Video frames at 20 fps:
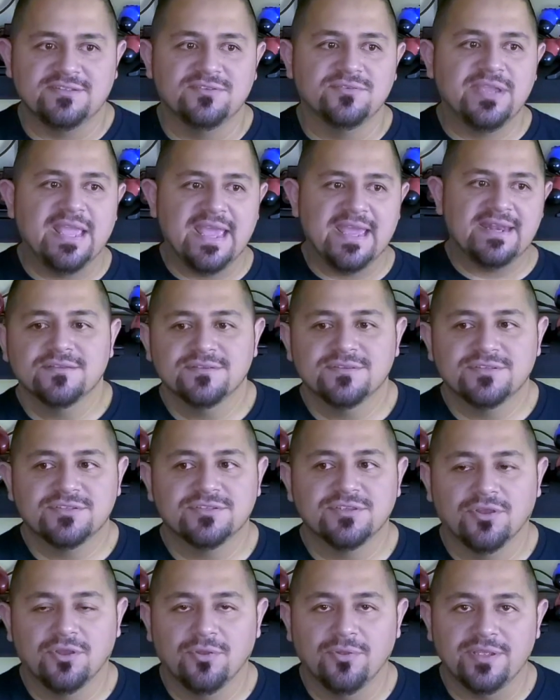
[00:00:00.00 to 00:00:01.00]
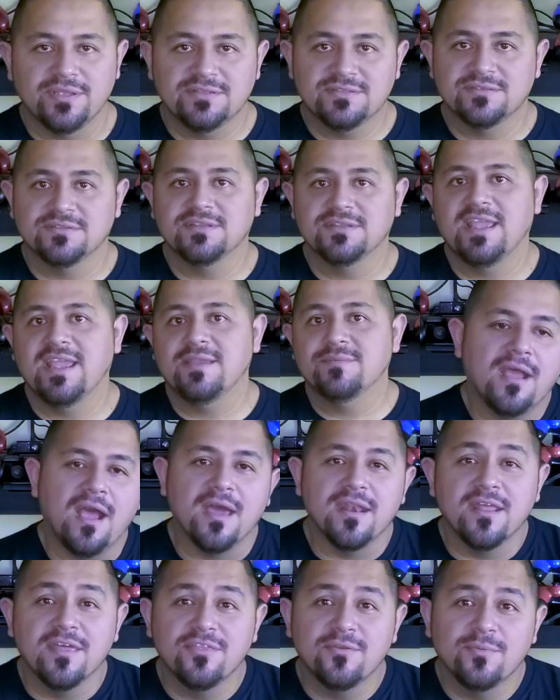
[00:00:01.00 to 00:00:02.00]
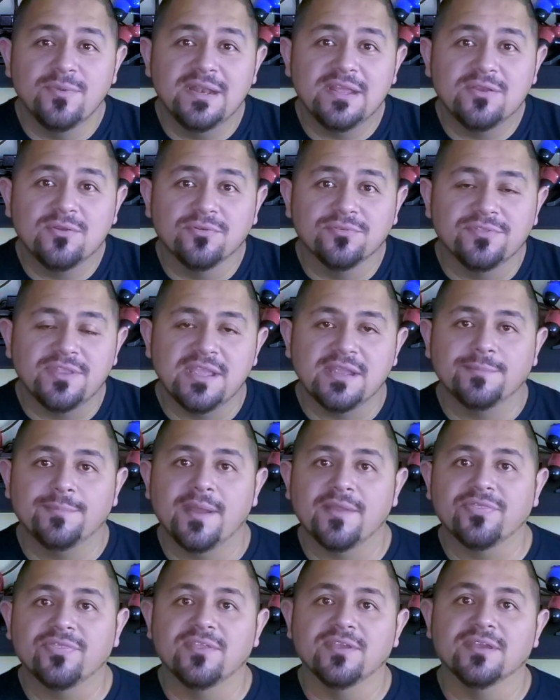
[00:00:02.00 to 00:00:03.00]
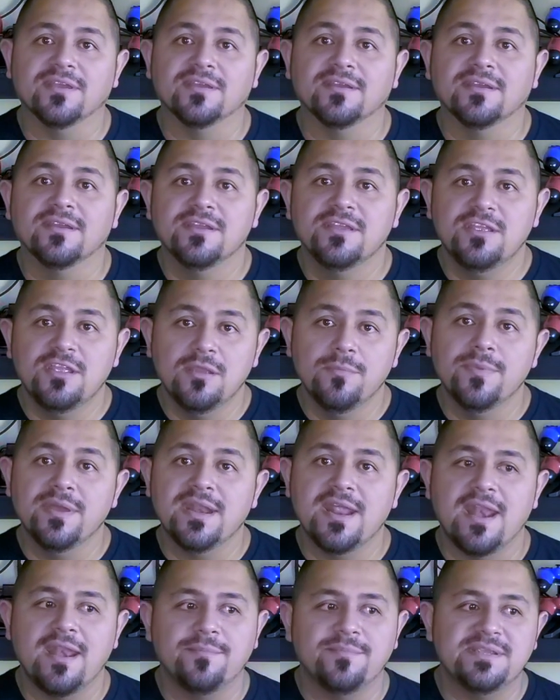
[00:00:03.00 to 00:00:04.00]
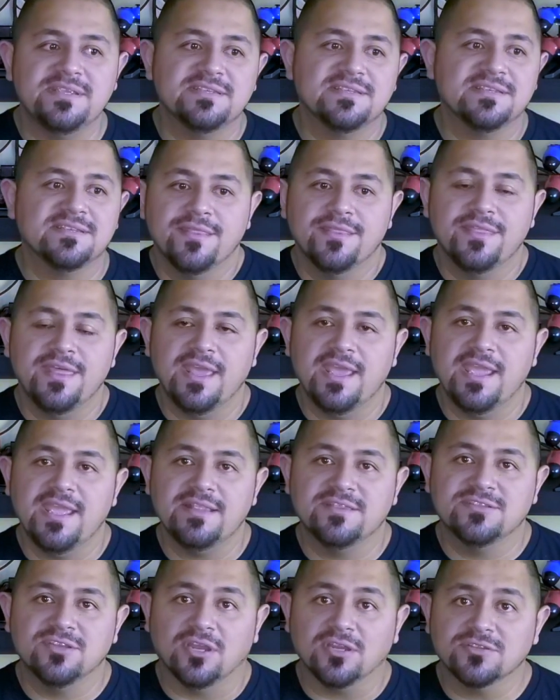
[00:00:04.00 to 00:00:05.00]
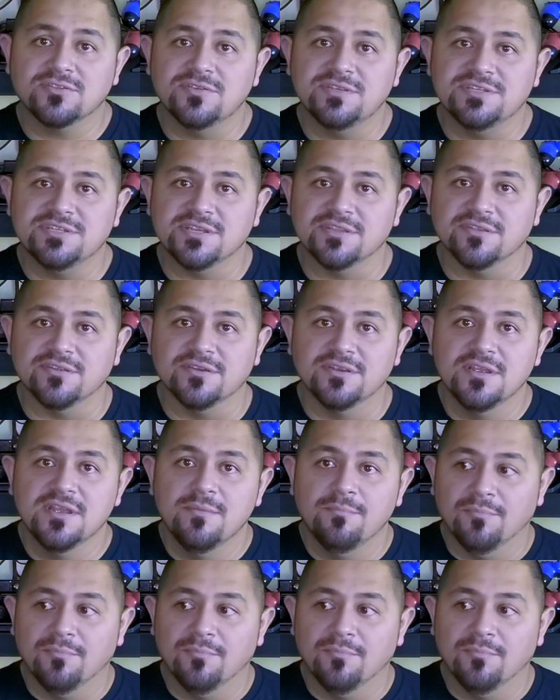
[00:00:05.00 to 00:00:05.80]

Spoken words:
You get so into the game. Another really cool thing about the human enemies is they talk to each other.